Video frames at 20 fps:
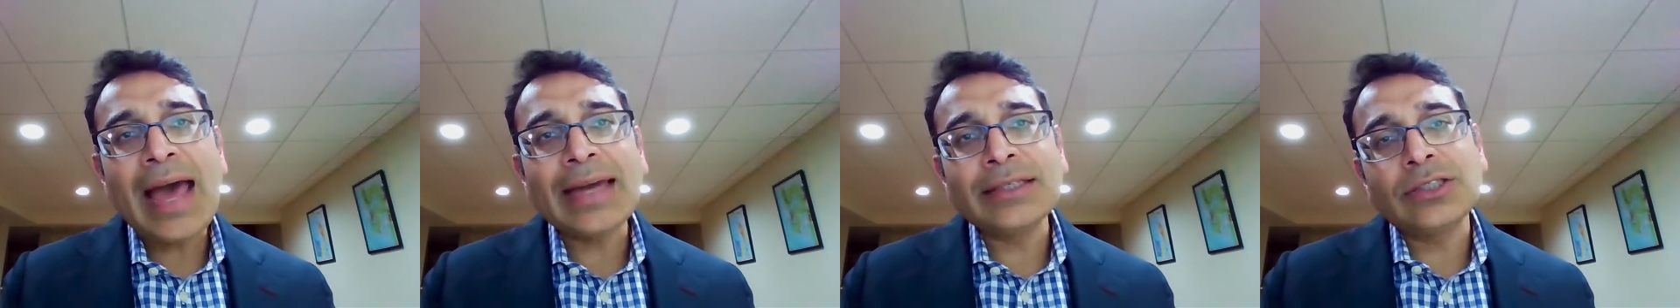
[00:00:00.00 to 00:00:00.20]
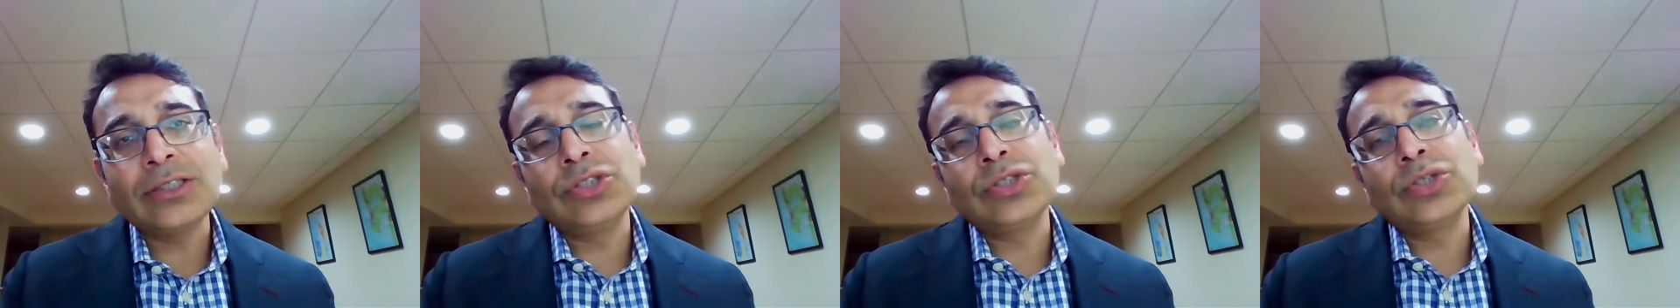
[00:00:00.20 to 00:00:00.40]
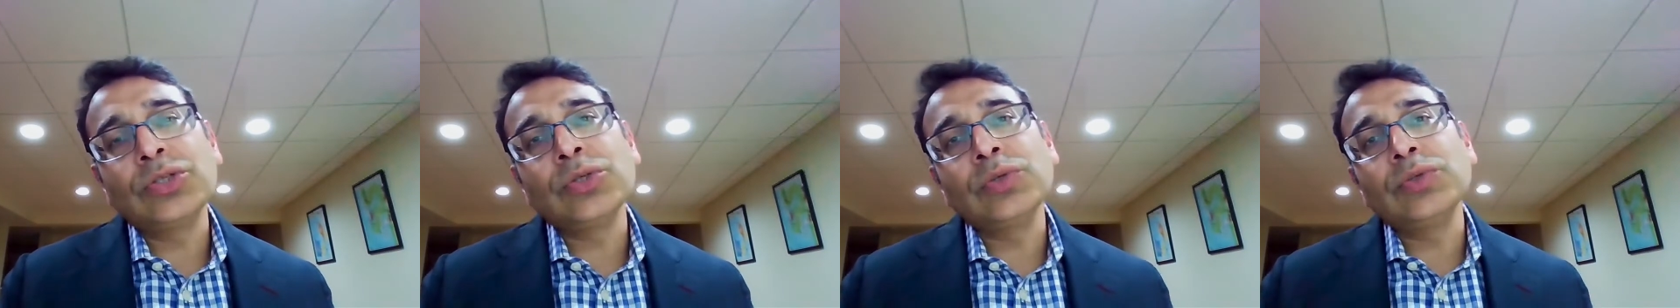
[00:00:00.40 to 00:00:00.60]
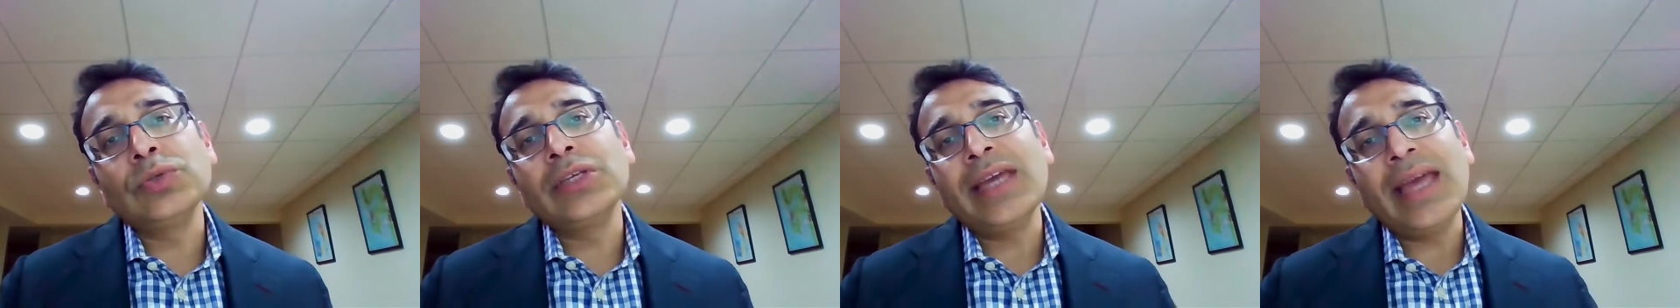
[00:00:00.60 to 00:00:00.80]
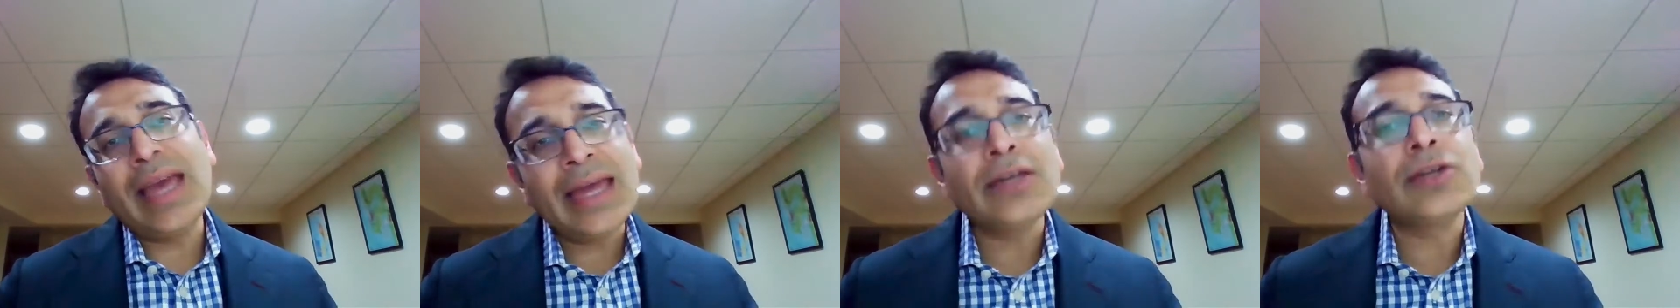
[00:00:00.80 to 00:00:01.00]
that to
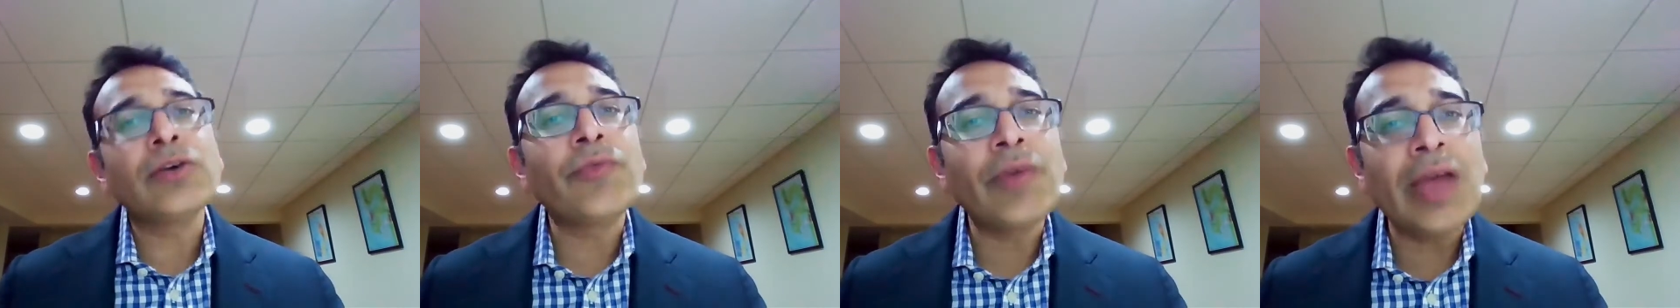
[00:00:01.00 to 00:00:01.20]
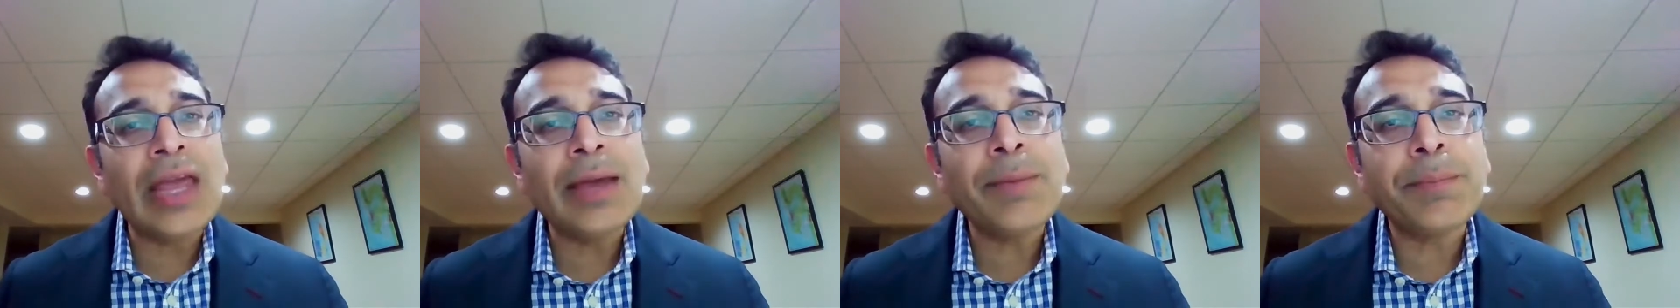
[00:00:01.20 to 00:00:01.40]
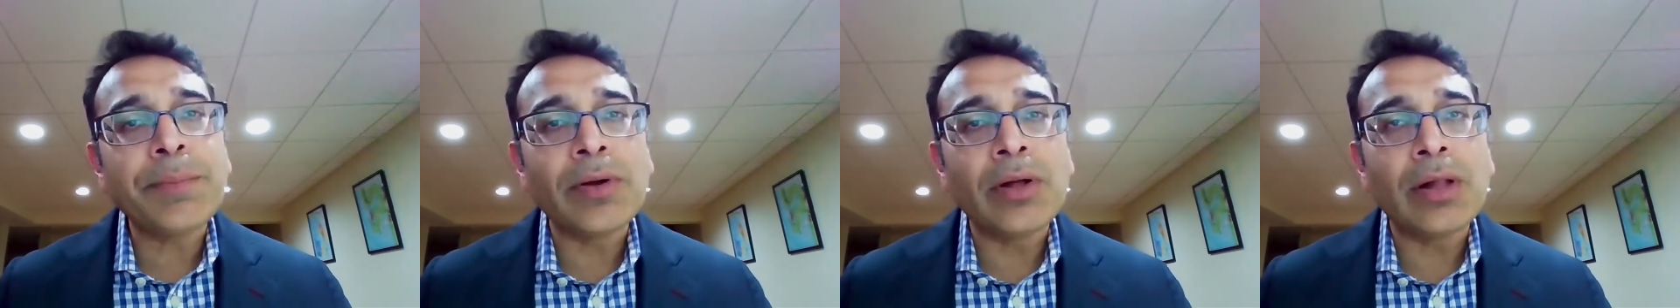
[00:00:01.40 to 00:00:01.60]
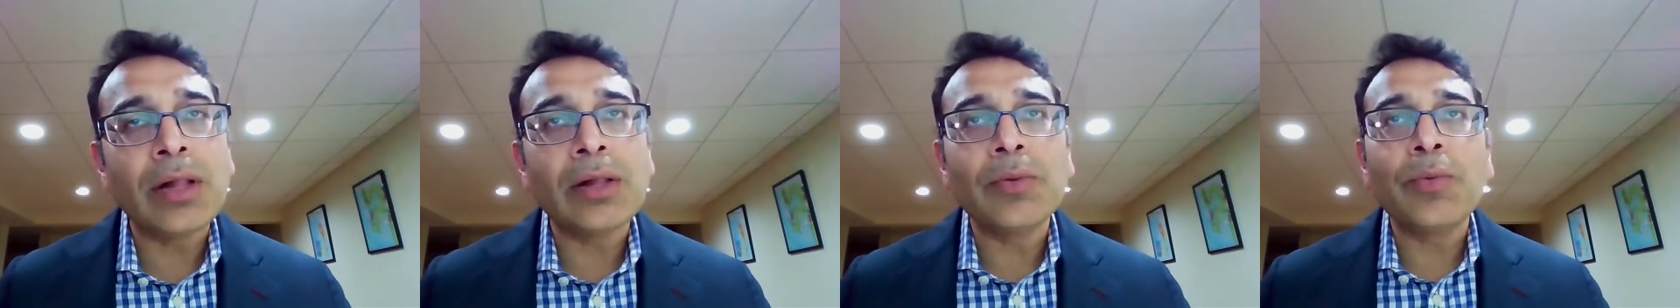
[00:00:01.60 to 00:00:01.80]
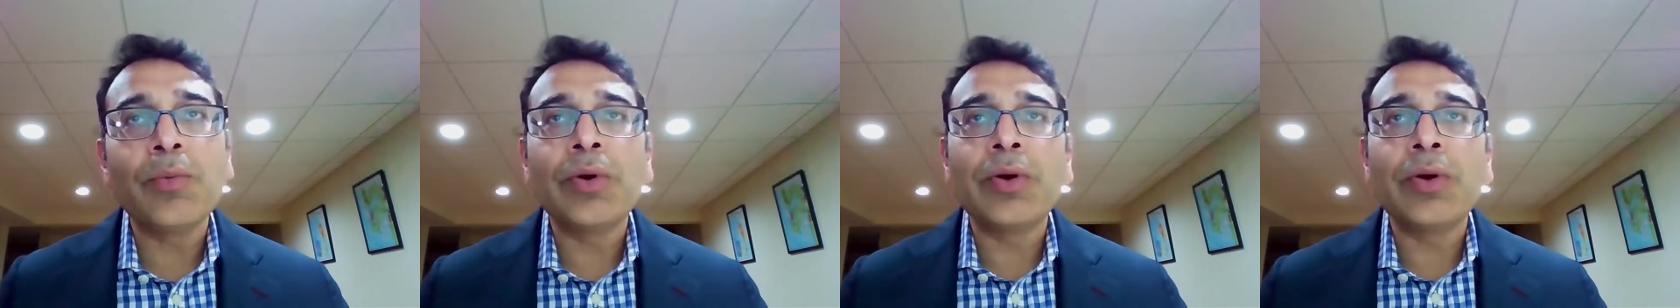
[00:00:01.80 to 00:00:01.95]
the end of April,